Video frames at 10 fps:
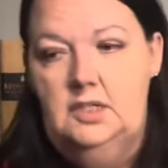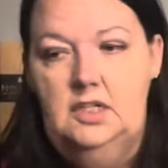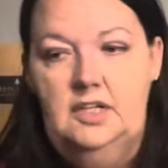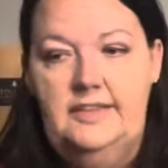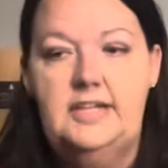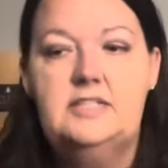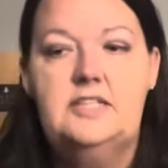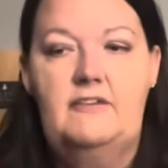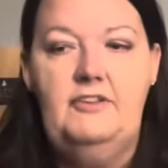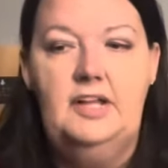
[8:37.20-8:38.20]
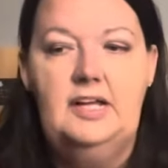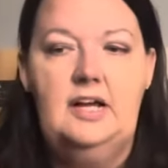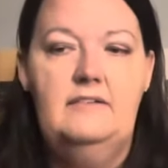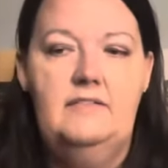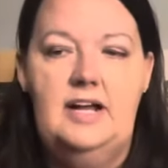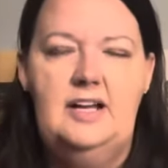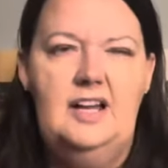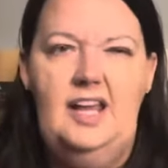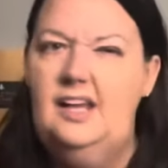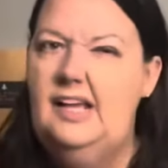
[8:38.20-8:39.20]
Then it's definitely kind of
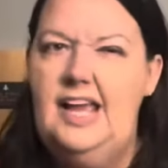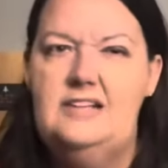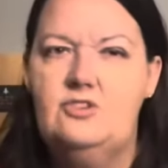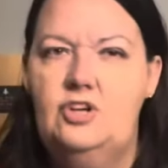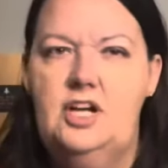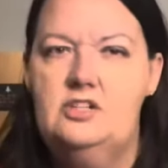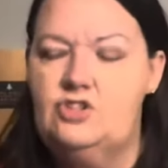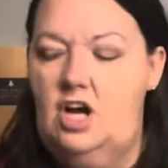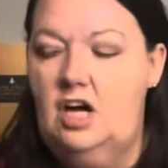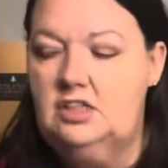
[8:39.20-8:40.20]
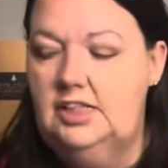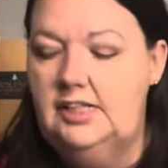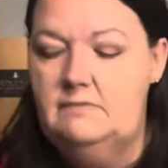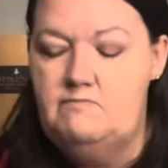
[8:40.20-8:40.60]
hazelnut, chocolate.